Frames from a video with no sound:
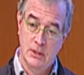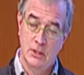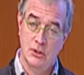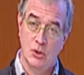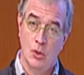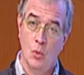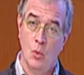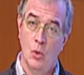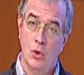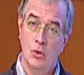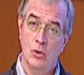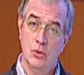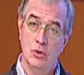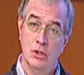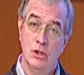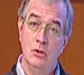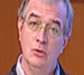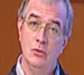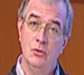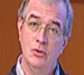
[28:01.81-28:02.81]
that the world
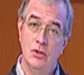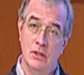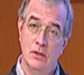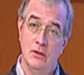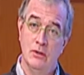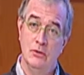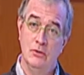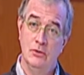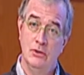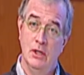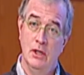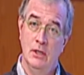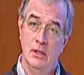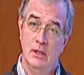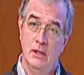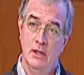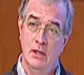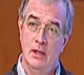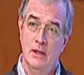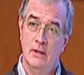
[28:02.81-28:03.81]
uses
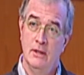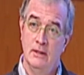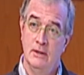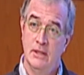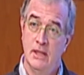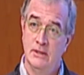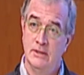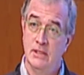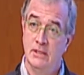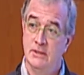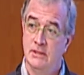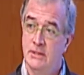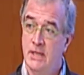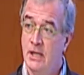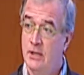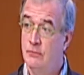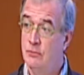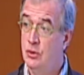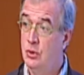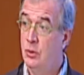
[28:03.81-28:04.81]
that's
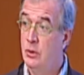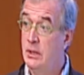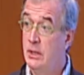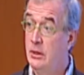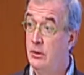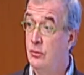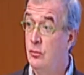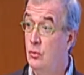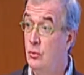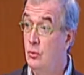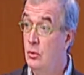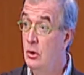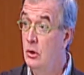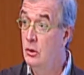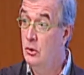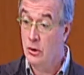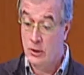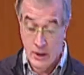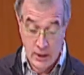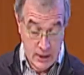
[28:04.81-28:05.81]
instead of doing it through
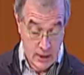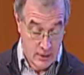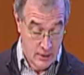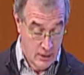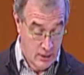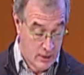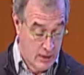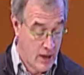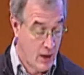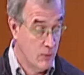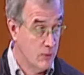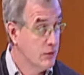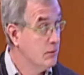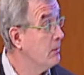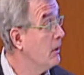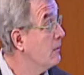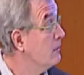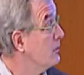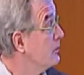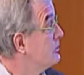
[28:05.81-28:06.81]
looking at, at how it's
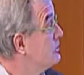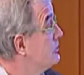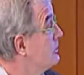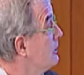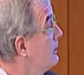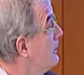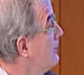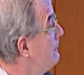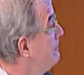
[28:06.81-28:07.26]
published.